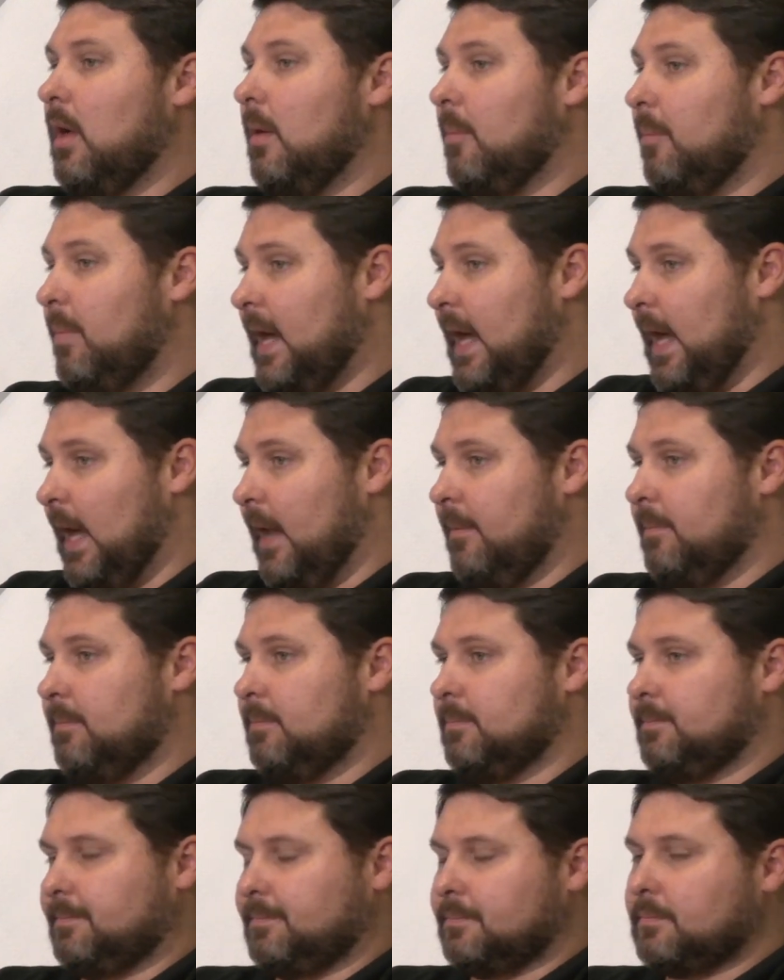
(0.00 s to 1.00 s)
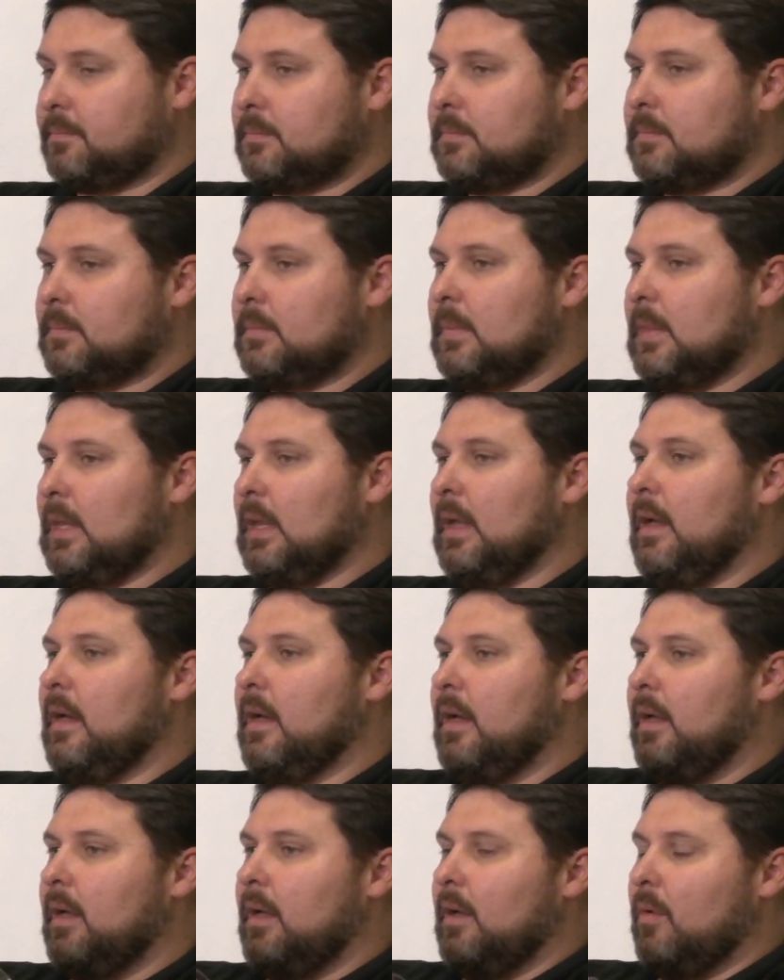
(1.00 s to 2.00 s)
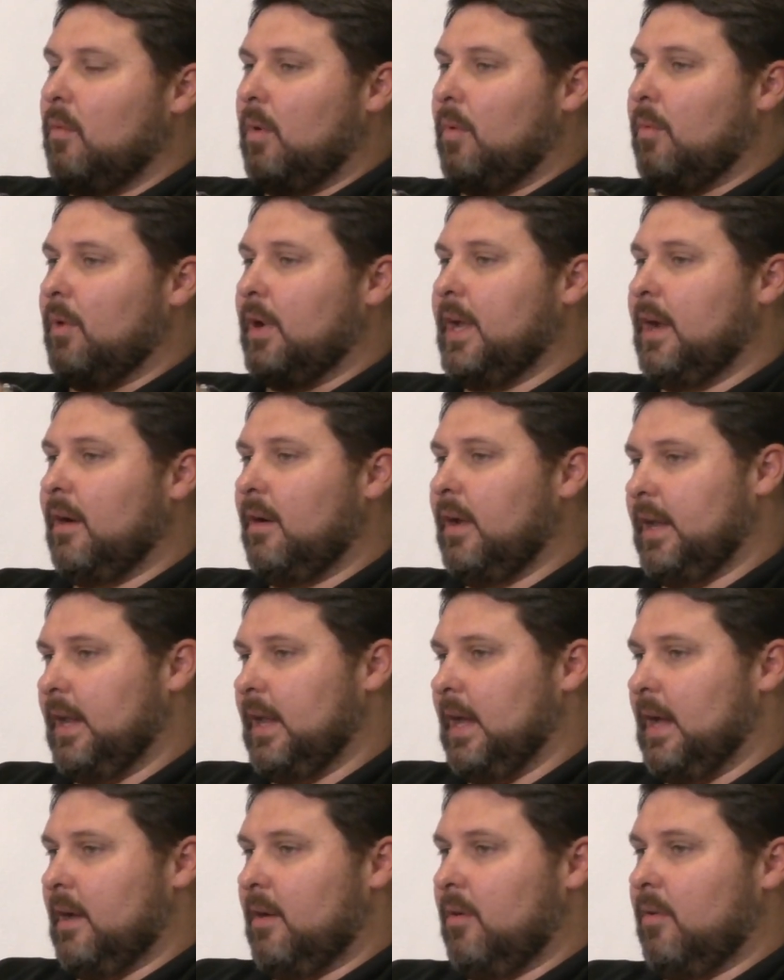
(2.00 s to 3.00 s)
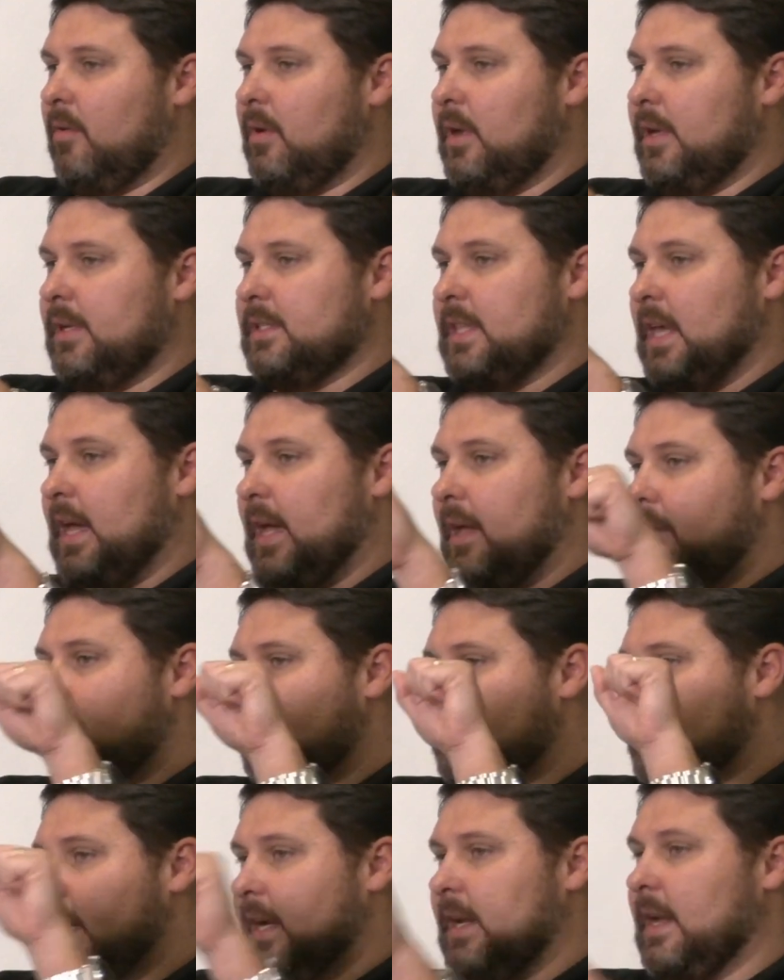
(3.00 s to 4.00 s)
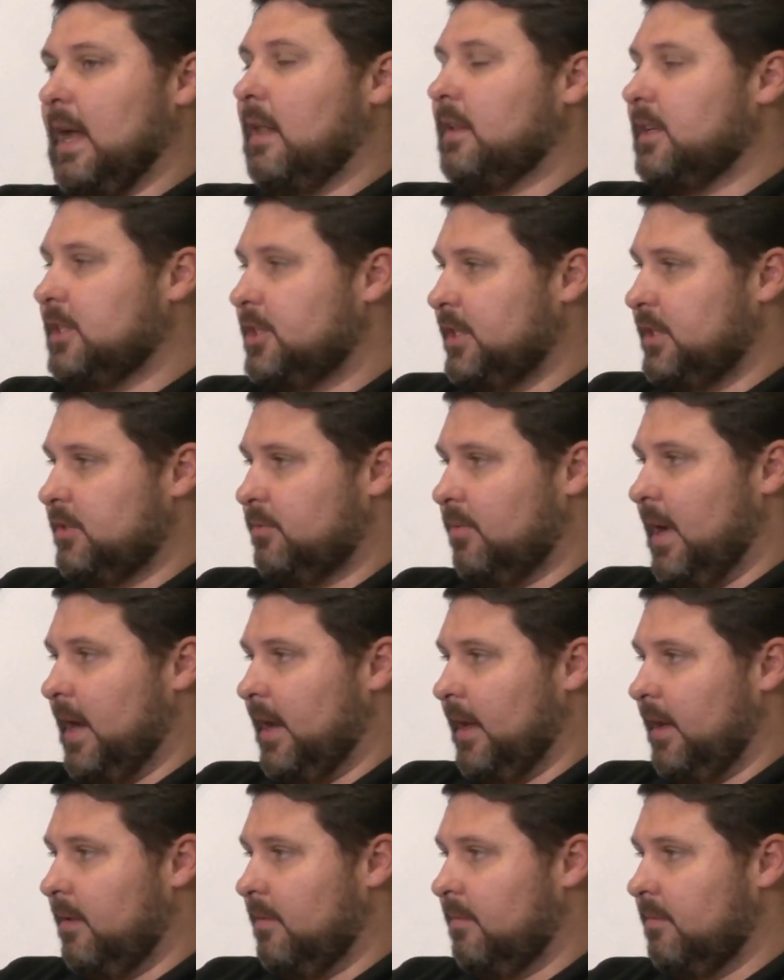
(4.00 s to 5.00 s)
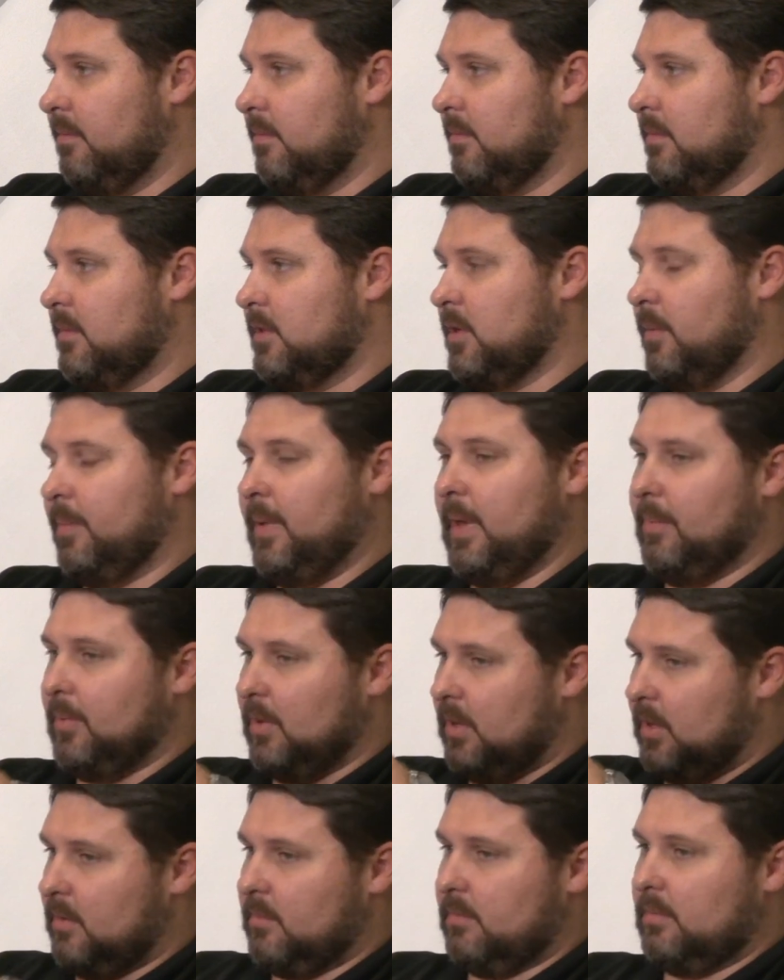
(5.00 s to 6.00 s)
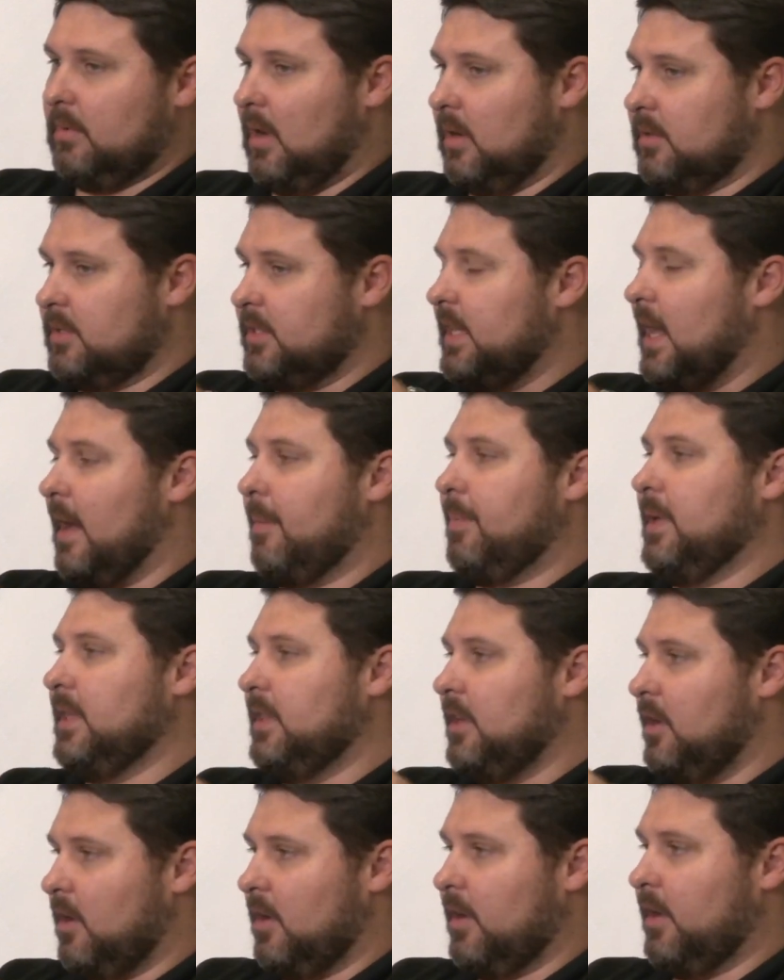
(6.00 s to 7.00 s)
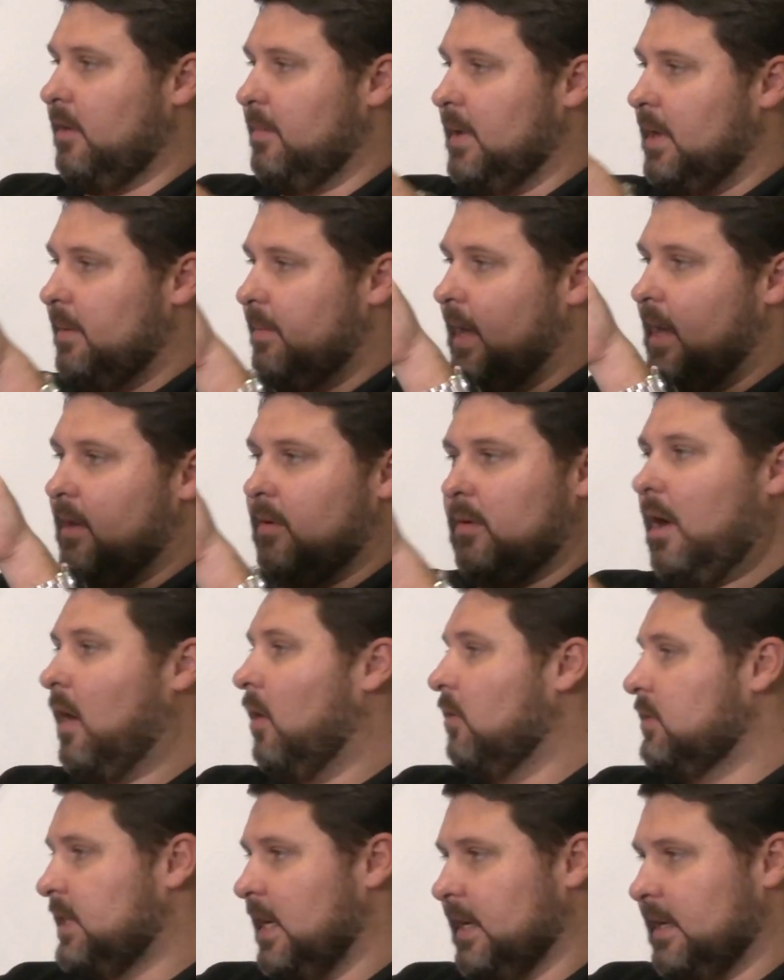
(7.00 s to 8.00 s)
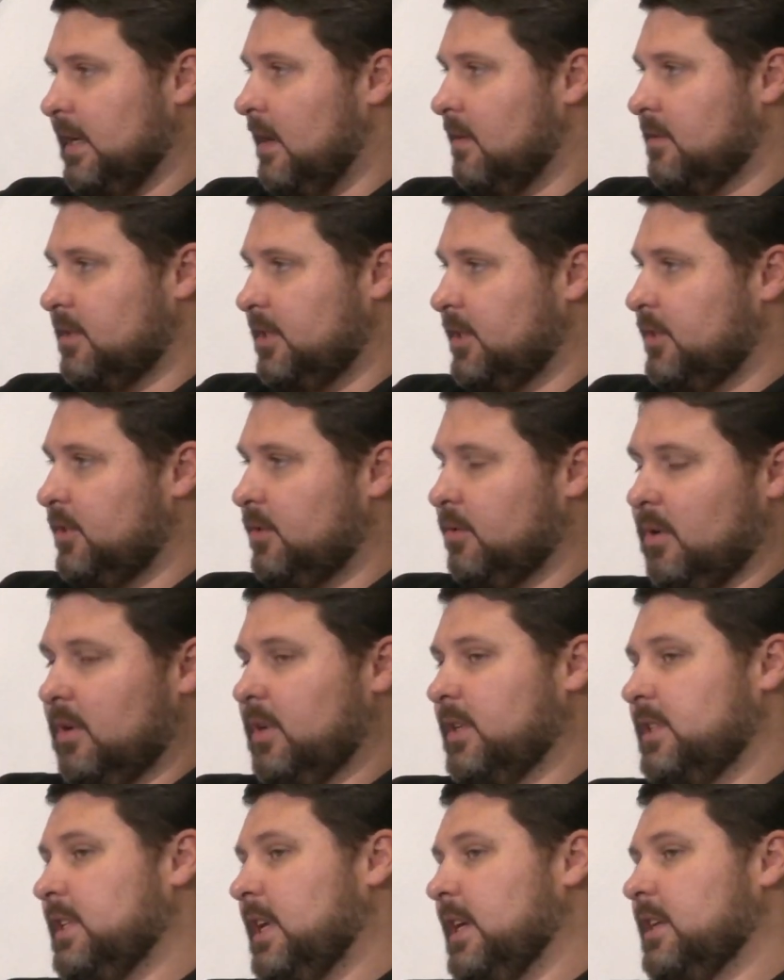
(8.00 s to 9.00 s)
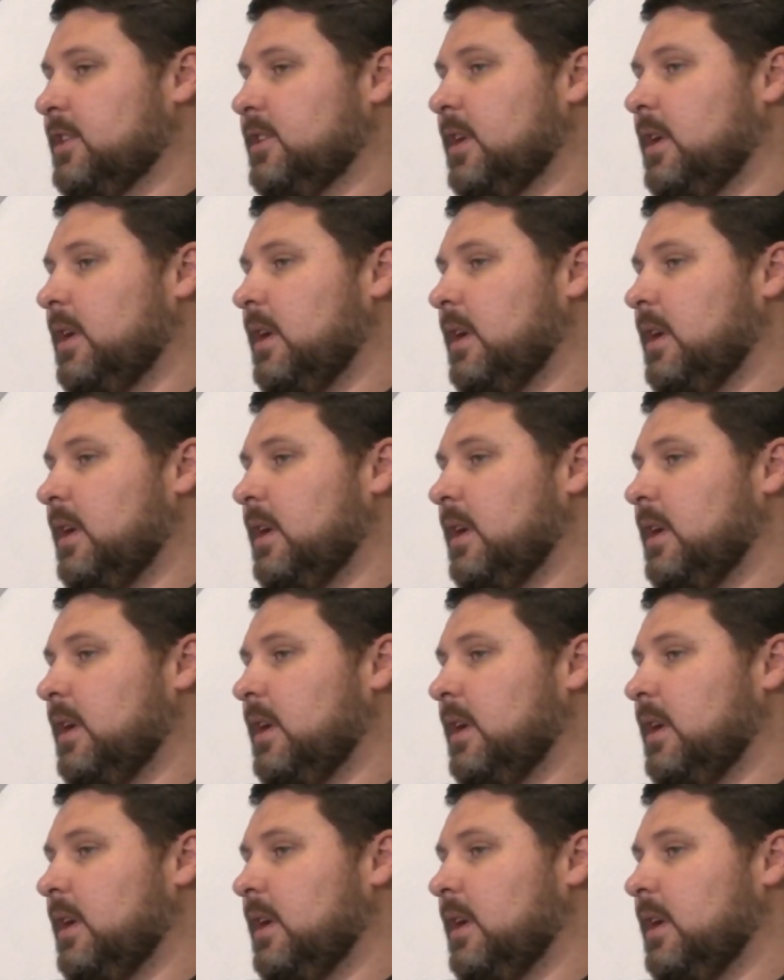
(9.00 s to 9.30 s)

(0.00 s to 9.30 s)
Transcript: But what we're hearing now is that technology's ready. So people are stopping the argument about, oh, technology's too early stage.